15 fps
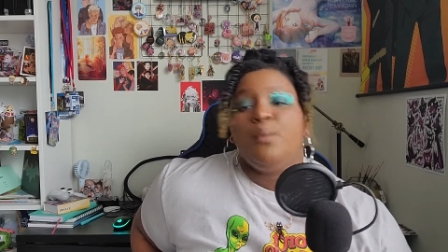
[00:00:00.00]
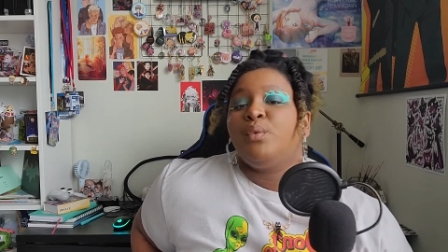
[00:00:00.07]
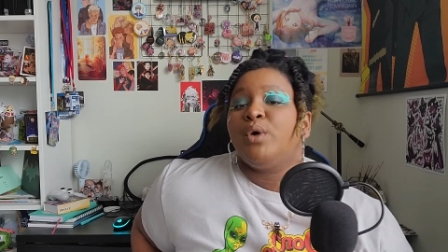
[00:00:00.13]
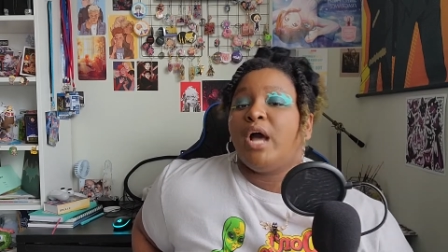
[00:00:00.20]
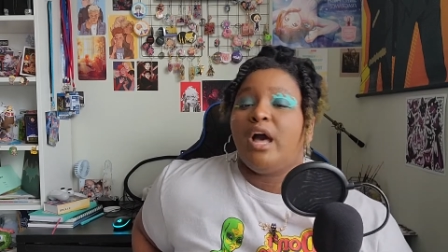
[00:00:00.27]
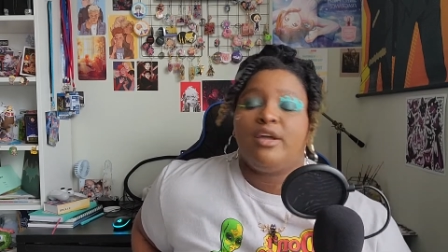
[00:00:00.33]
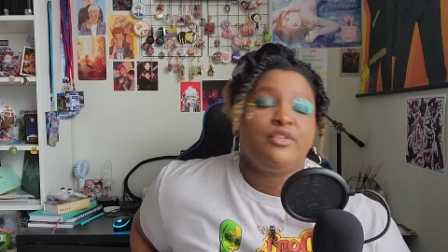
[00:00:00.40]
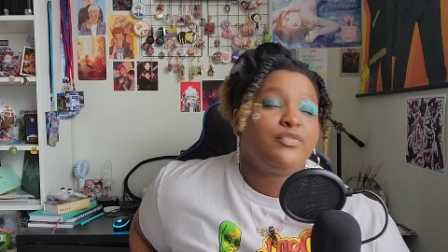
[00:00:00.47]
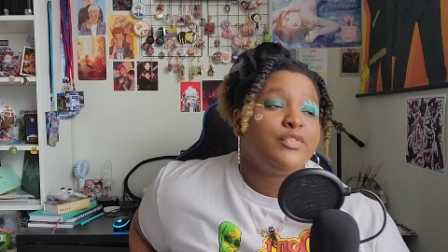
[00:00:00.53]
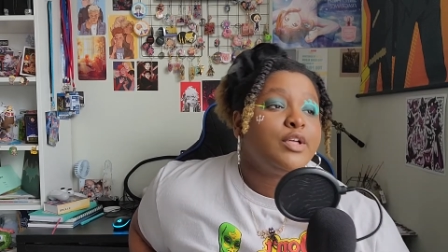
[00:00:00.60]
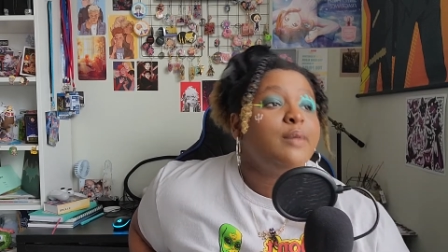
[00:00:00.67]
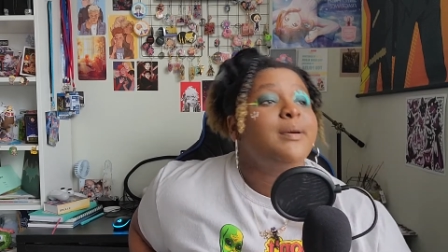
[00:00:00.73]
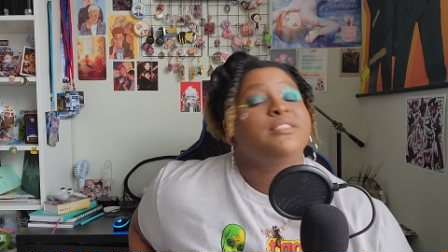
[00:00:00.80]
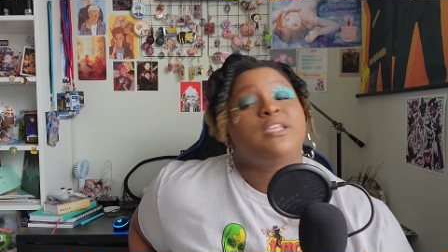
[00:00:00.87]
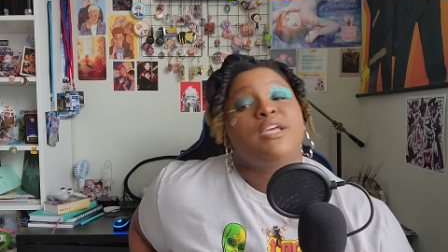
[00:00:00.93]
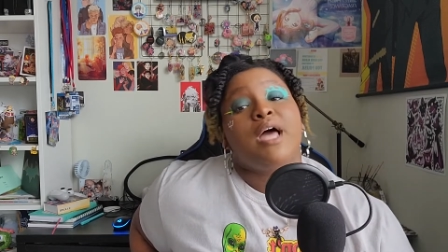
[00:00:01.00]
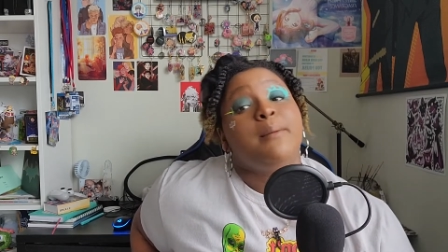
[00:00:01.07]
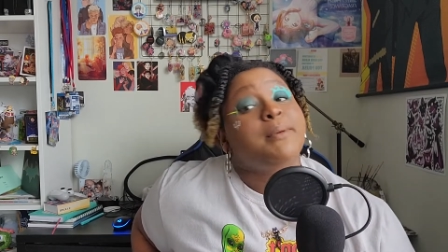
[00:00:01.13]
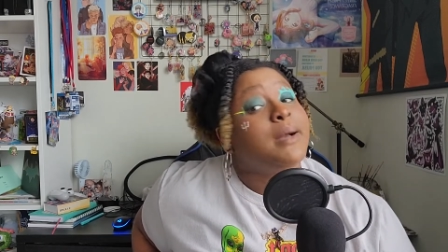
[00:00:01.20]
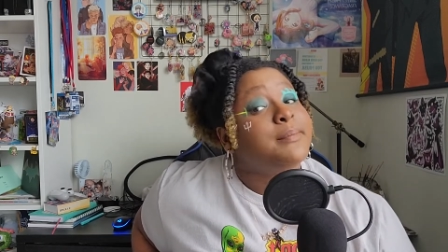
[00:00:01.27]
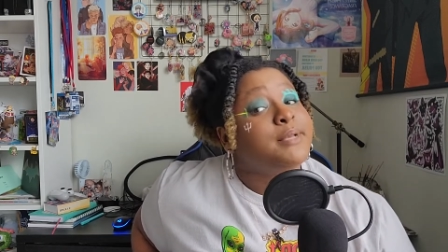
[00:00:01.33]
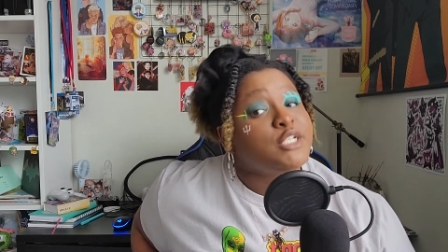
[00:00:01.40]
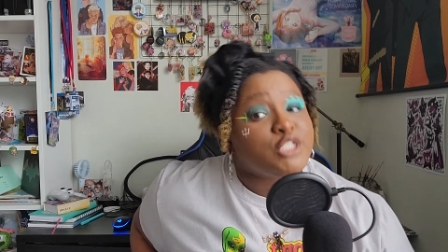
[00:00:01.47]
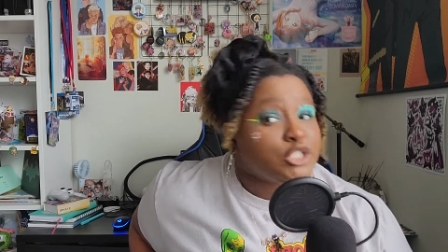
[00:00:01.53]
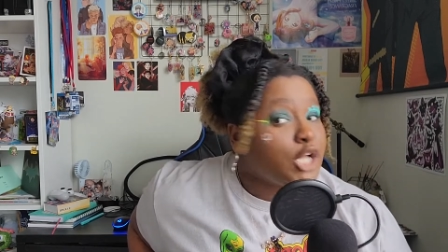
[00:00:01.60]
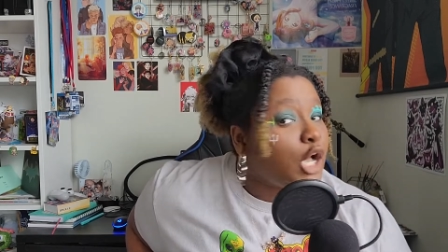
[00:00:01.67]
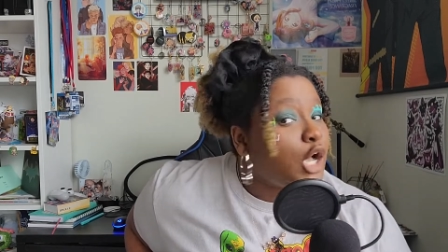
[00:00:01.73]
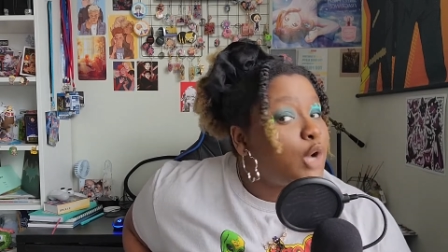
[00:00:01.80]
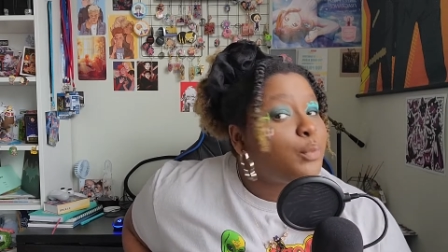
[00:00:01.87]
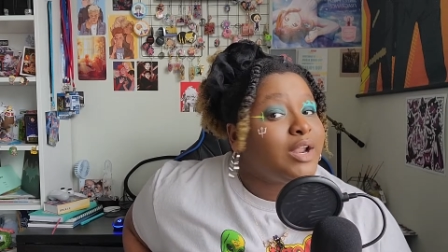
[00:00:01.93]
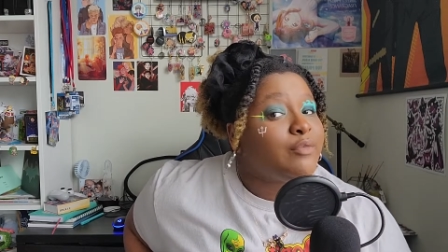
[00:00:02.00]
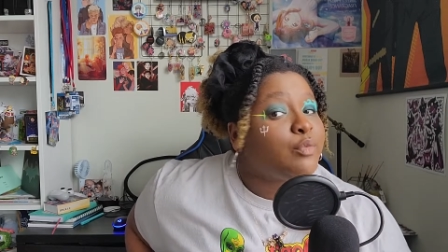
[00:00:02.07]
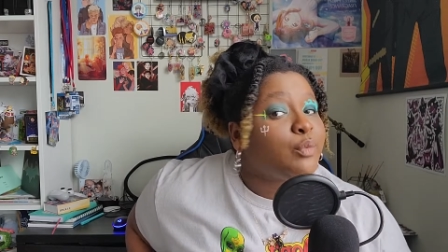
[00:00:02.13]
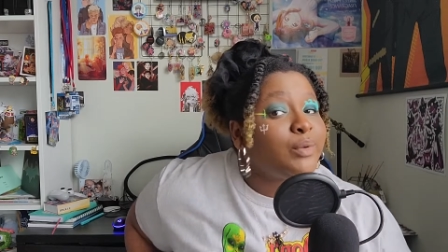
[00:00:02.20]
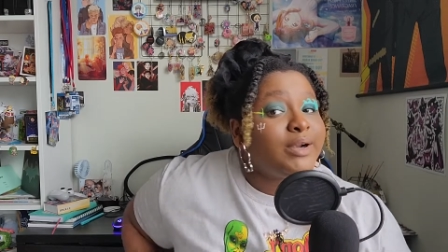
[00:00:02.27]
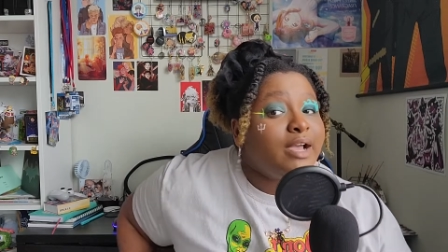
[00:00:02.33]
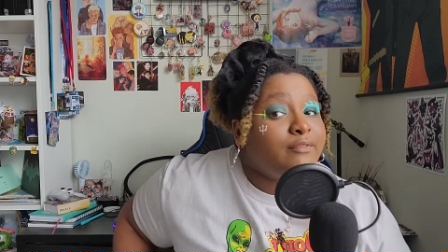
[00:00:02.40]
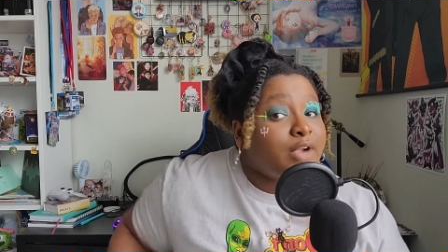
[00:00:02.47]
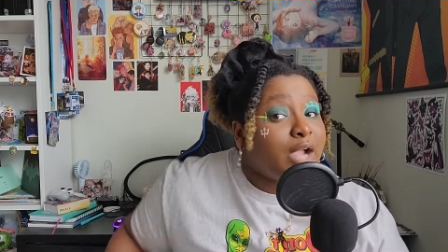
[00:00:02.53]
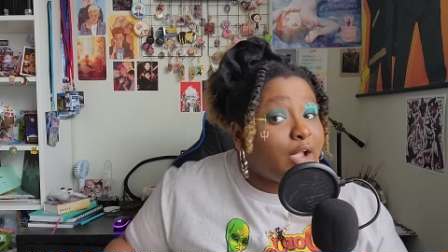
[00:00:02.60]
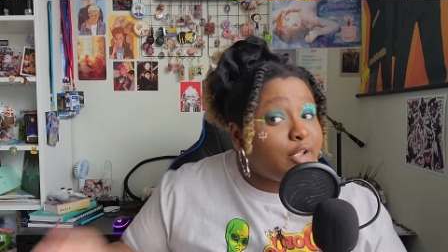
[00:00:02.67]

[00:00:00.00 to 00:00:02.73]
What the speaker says: how you feel about the upcoming show, whatever, how you